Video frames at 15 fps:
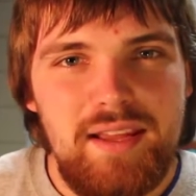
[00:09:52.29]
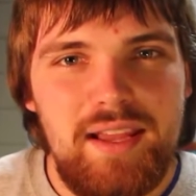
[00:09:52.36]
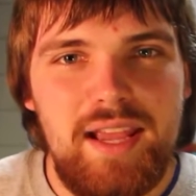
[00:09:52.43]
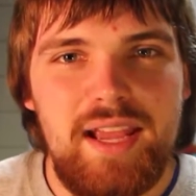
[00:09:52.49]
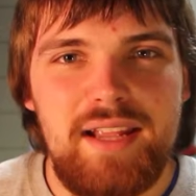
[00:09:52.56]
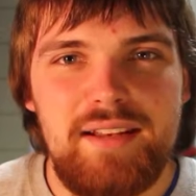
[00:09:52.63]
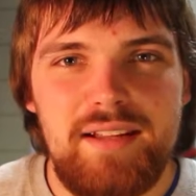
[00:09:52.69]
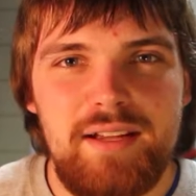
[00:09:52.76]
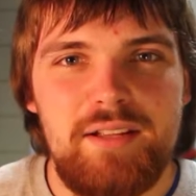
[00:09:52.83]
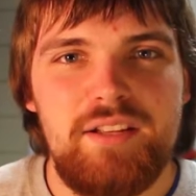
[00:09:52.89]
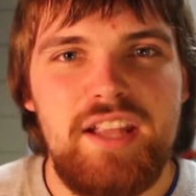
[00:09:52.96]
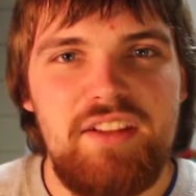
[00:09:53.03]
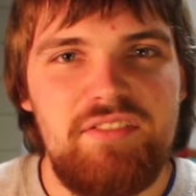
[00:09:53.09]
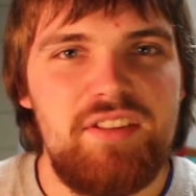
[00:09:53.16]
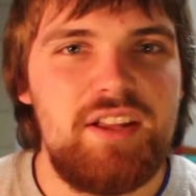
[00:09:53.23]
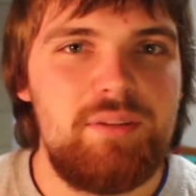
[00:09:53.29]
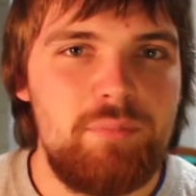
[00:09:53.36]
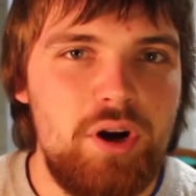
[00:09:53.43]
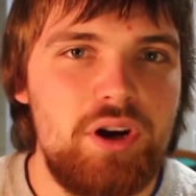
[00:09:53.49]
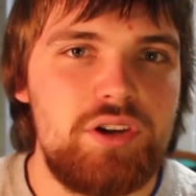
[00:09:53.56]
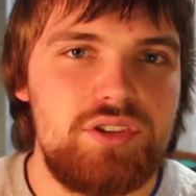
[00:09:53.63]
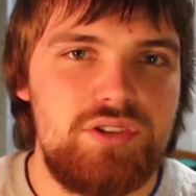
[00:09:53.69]
and definitely
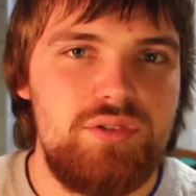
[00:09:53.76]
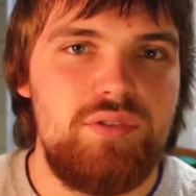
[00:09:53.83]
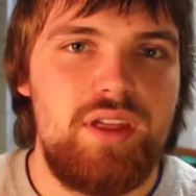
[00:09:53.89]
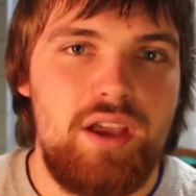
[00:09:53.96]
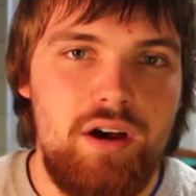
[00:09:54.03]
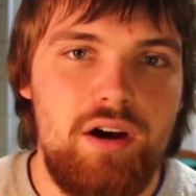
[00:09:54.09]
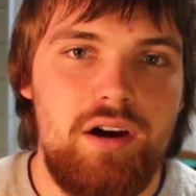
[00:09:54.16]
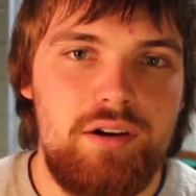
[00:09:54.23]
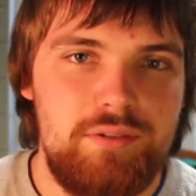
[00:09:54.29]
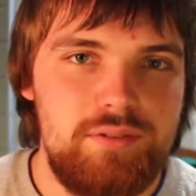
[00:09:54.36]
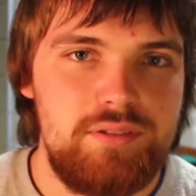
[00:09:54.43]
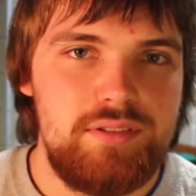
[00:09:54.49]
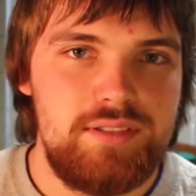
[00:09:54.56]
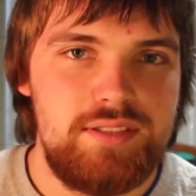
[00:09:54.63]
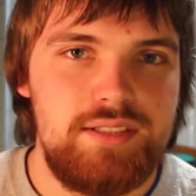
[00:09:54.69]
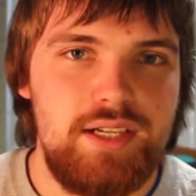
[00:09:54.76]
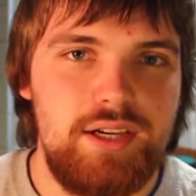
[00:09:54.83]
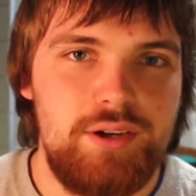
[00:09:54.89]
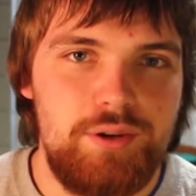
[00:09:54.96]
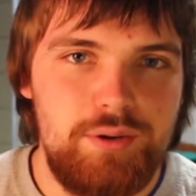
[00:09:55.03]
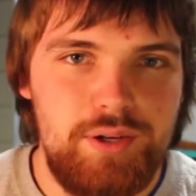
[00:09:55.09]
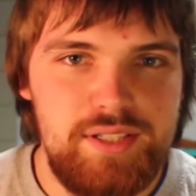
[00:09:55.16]
marks who they are.
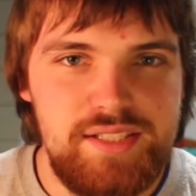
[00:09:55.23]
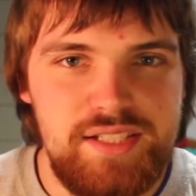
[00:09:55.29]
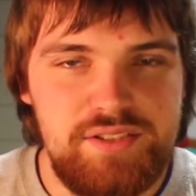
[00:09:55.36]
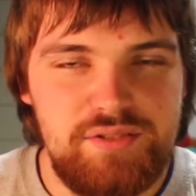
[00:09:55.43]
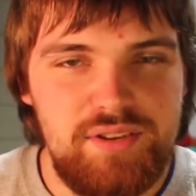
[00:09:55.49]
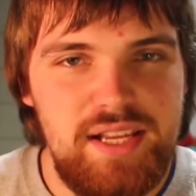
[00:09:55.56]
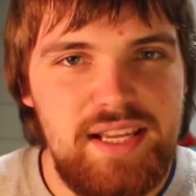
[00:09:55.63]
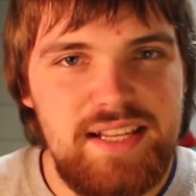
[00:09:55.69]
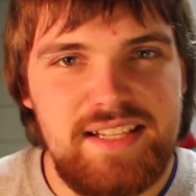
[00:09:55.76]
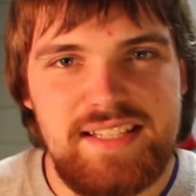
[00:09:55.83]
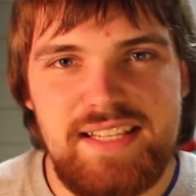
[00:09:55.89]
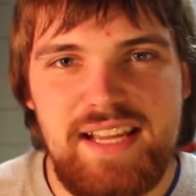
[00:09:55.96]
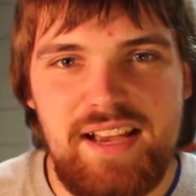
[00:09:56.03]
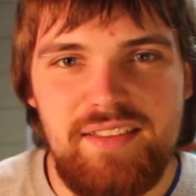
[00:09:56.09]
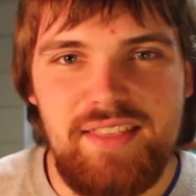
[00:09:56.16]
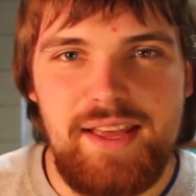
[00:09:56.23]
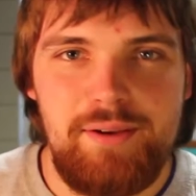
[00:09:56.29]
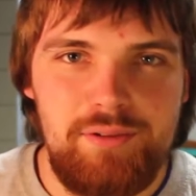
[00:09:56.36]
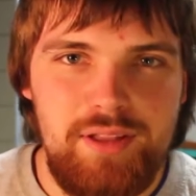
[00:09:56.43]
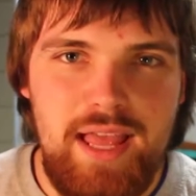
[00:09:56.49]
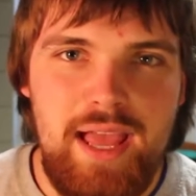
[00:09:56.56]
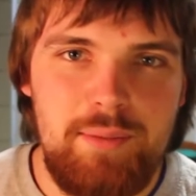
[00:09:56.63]
So it's intriguing to see how that
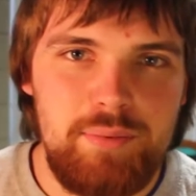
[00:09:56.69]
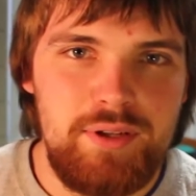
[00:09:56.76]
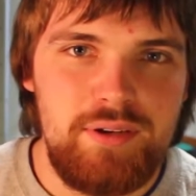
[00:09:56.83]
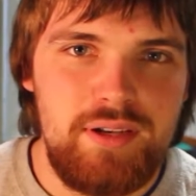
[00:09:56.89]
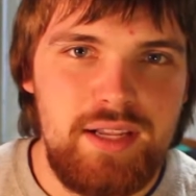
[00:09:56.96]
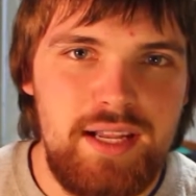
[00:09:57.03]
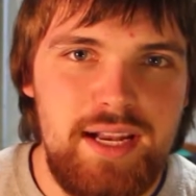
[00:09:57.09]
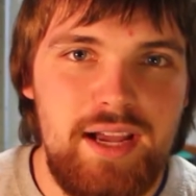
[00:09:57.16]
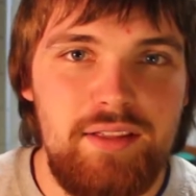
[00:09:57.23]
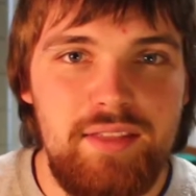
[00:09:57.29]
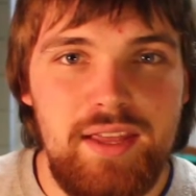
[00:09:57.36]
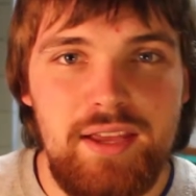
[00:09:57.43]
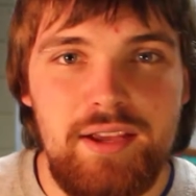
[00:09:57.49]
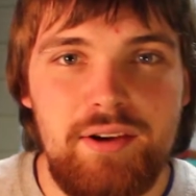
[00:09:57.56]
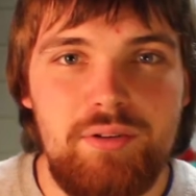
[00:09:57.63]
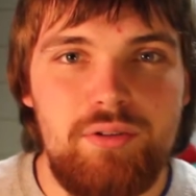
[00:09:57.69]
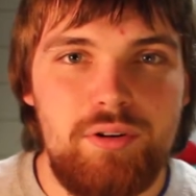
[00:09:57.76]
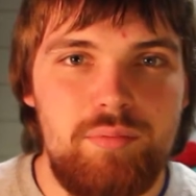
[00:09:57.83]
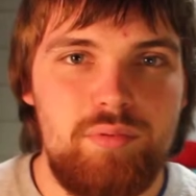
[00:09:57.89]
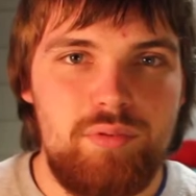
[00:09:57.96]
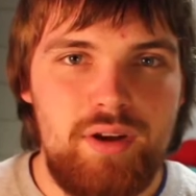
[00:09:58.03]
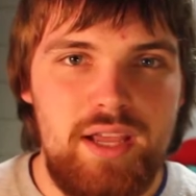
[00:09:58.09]
will happen and how they
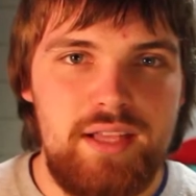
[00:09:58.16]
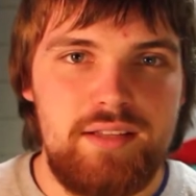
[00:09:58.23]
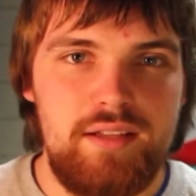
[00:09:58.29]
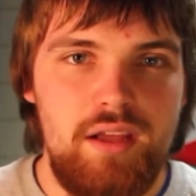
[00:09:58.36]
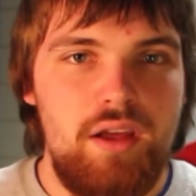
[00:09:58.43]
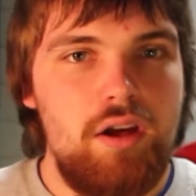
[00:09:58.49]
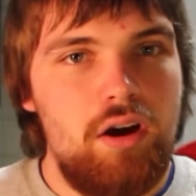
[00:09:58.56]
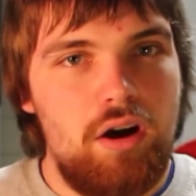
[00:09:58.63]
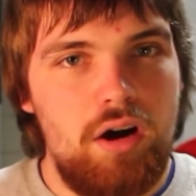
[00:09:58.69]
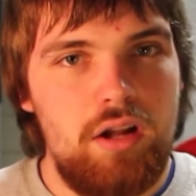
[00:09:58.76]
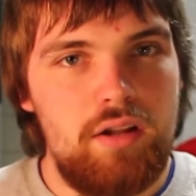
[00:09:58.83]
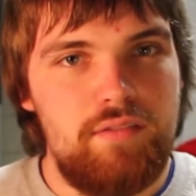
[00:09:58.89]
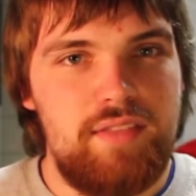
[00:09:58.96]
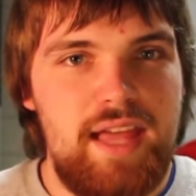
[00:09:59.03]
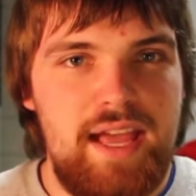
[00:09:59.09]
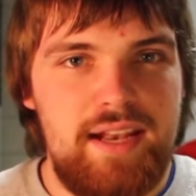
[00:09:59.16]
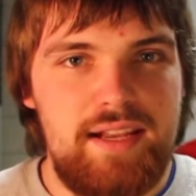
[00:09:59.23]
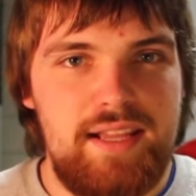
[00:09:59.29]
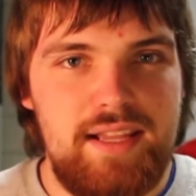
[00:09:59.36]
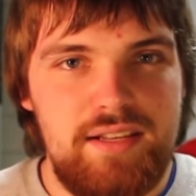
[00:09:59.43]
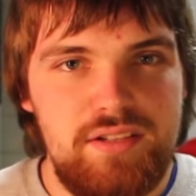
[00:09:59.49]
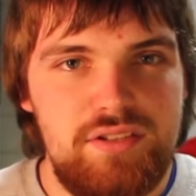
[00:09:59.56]
incorporate all of
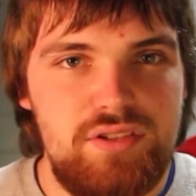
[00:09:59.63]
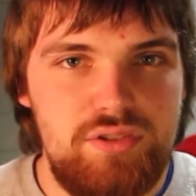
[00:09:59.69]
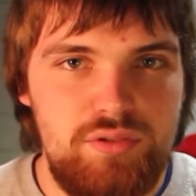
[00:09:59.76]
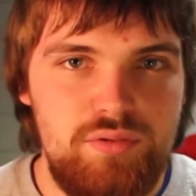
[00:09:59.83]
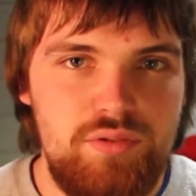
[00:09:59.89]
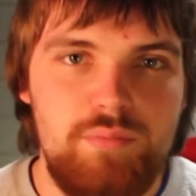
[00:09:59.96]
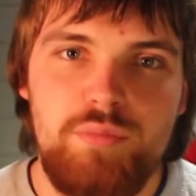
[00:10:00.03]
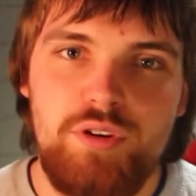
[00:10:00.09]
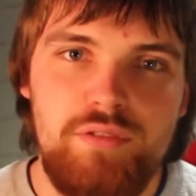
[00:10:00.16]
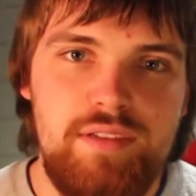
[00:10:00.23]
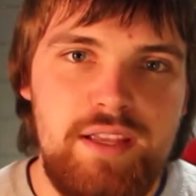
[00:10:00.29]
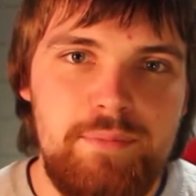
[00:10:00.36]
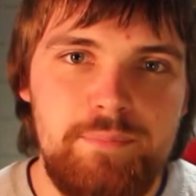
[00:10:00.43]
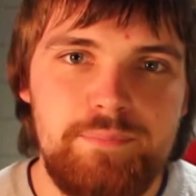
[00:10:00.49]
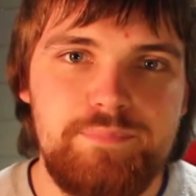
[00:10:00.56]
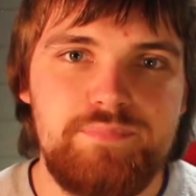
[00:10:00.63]
that into the movie.